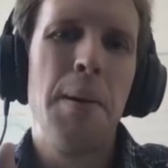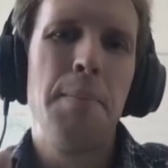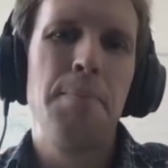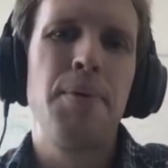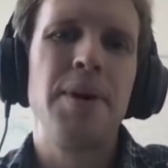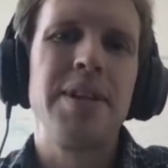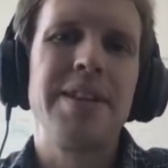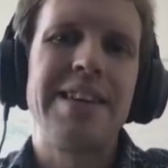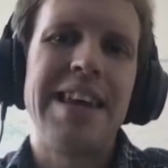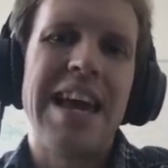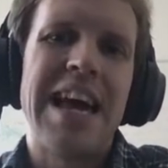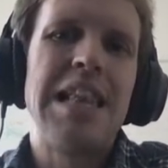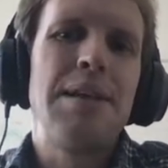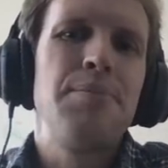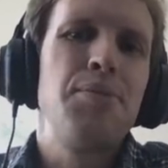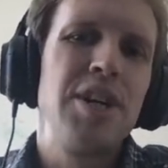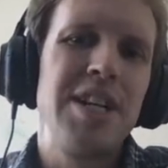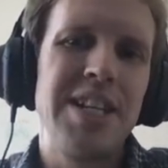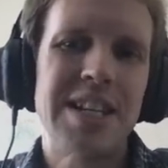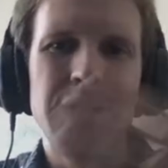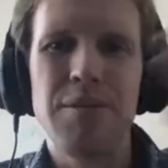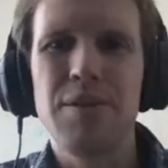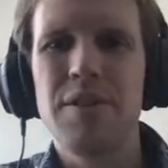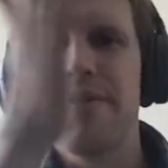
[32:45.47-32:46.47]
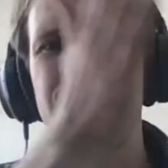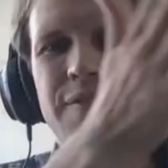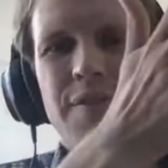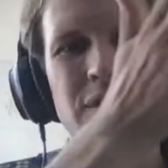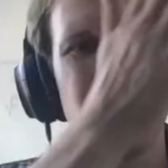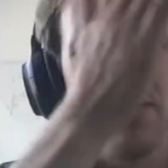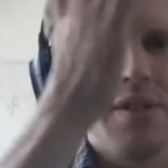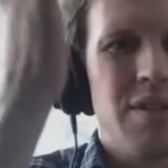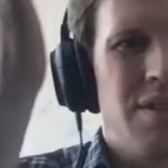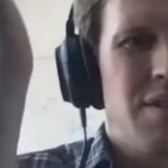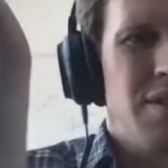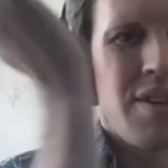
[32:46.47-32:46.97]
but calibrated
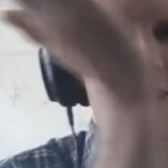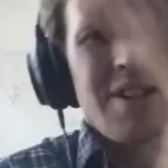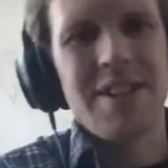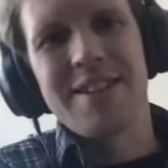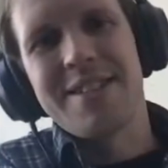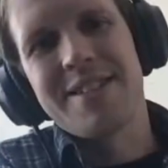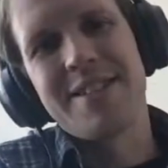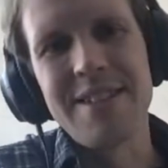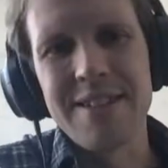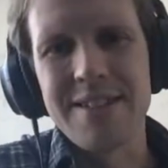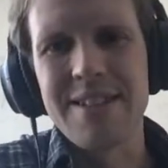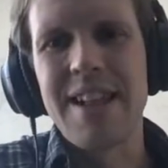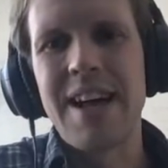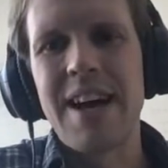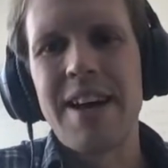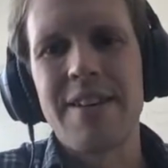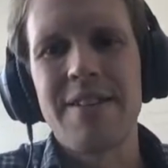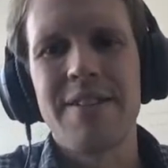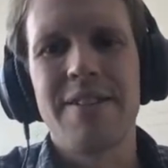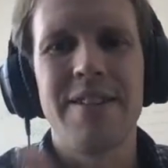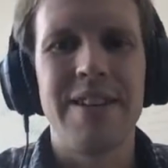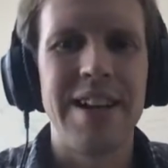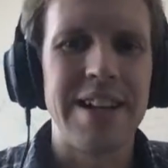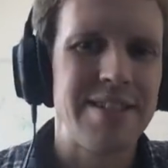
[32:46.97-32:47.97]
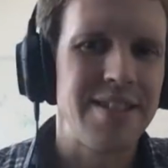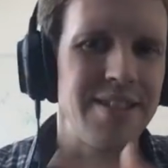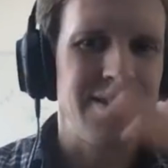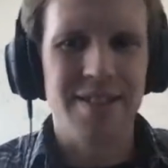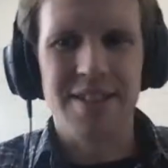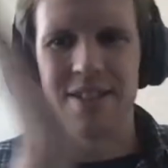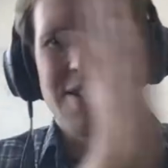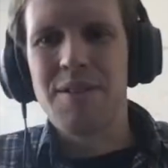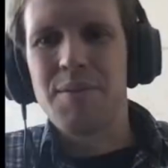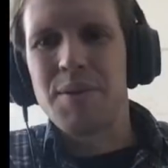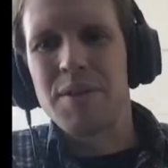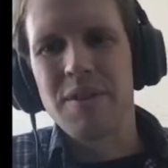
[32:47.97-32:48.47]
to the distance ladder. That's
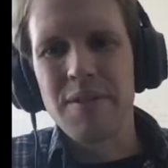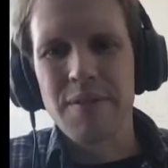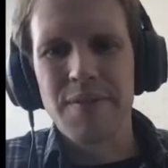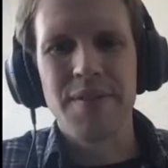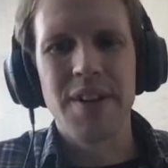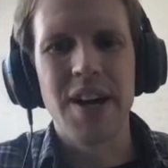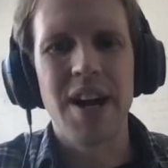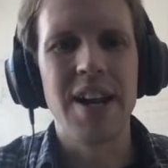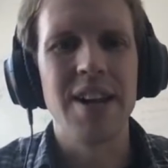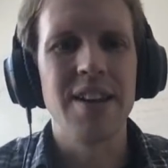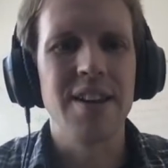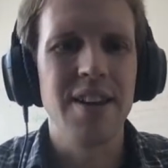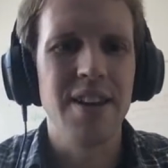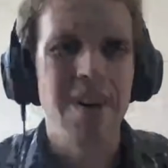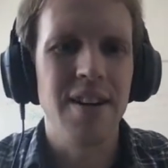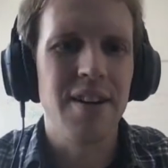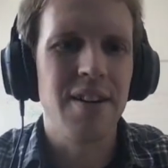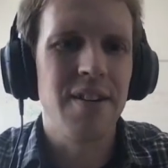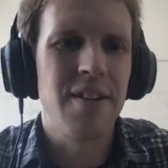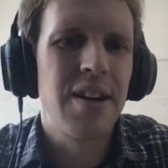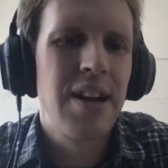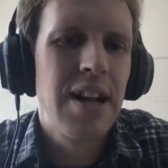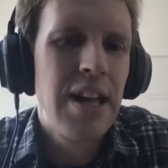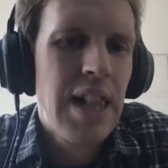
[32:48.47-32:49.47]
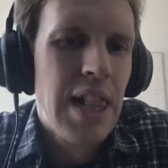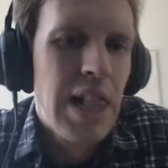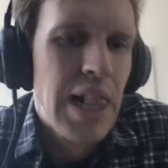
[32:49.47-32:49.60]
essentially what you've done here.